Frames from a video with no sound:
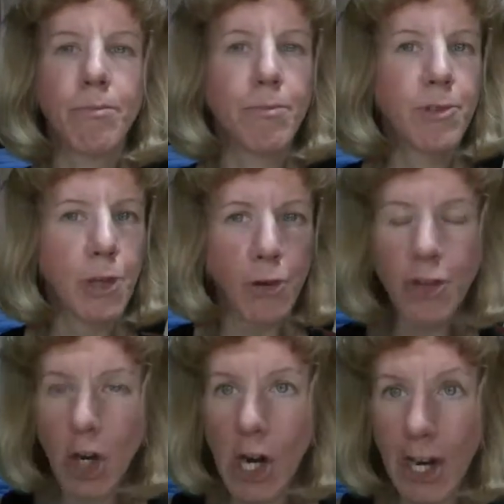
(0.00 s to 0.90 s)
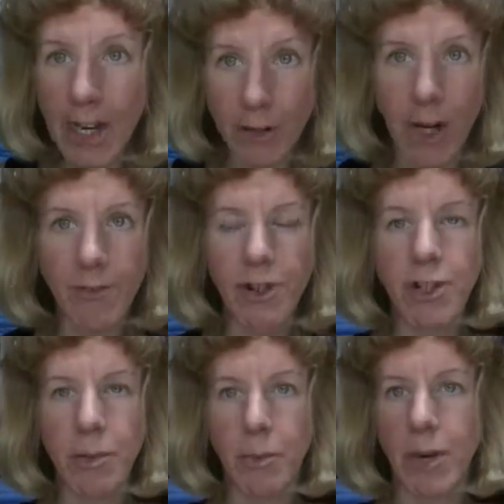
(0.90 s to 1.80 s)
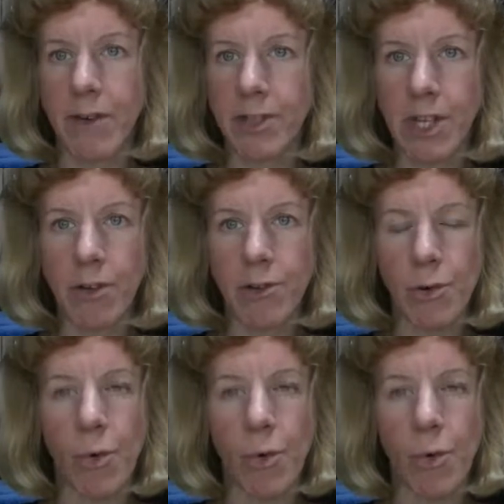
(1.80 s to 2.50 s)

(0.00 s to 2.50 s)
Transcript: so strong it drives you to the point of tears,